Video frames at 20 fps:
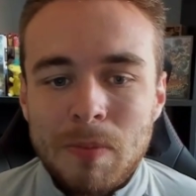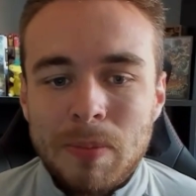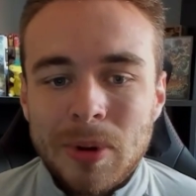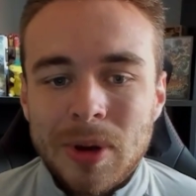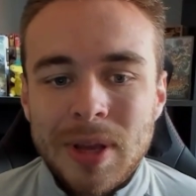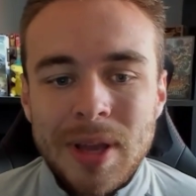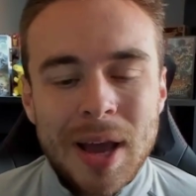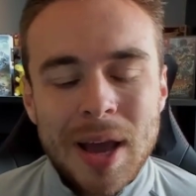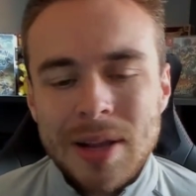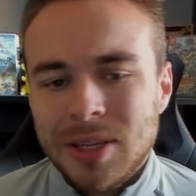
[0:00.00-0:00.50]

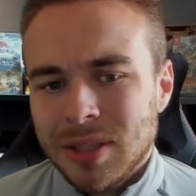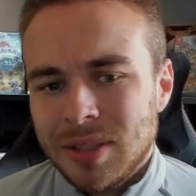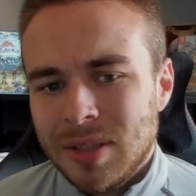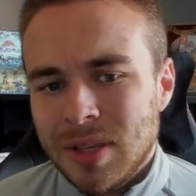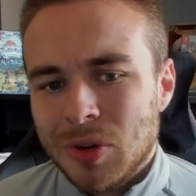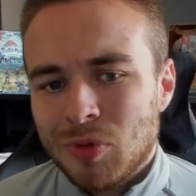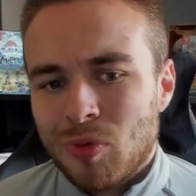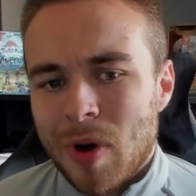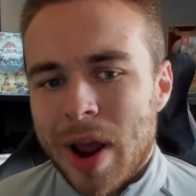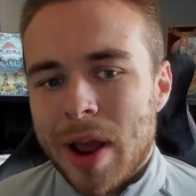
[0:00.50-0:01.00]
But yeah, I just
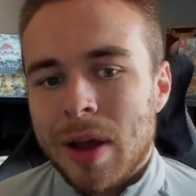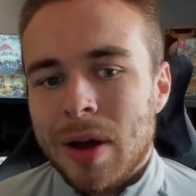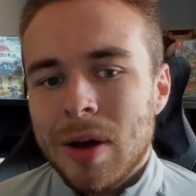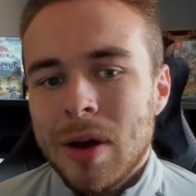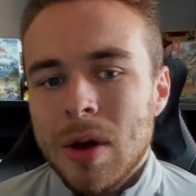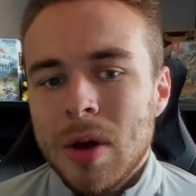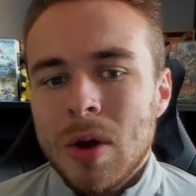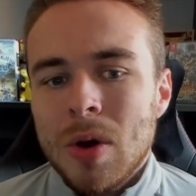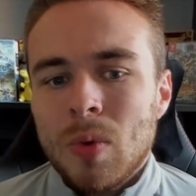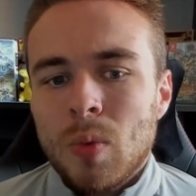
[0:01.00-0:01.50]
think Raya,
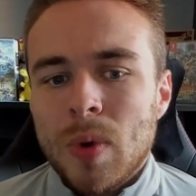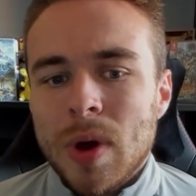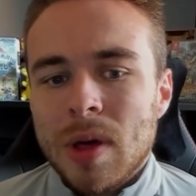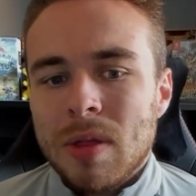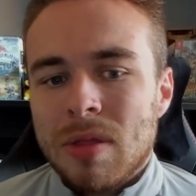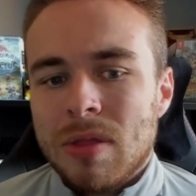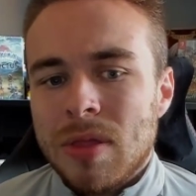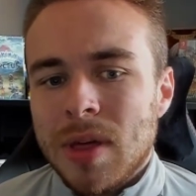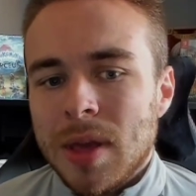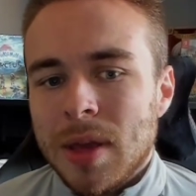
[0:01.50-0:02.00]

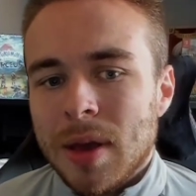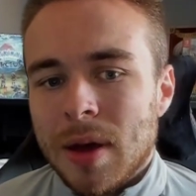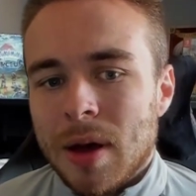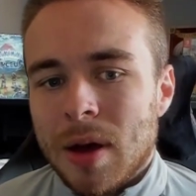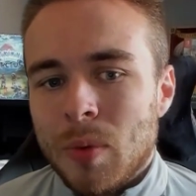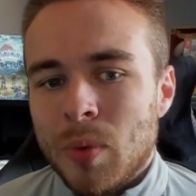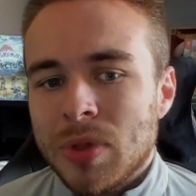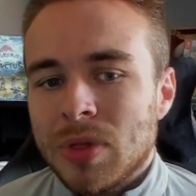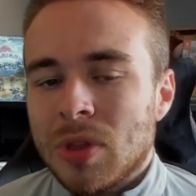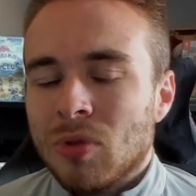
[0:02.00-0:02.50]
with
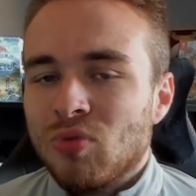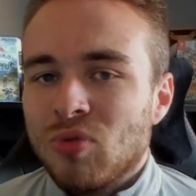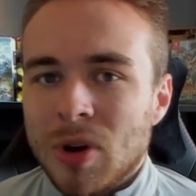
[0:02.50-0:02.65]
the